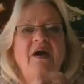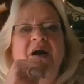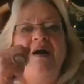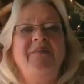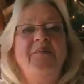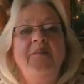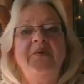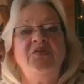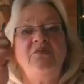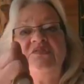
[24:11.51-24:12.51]
Um,
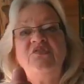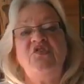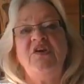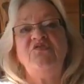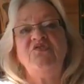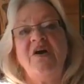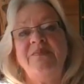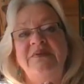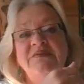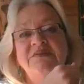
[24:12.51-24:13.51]
but there is a change a
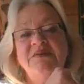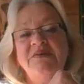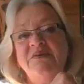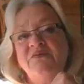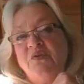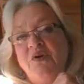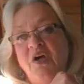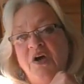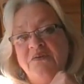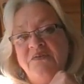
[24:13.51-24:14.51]
coming for a
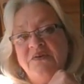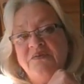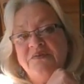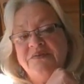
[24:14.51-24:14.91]
lot of you.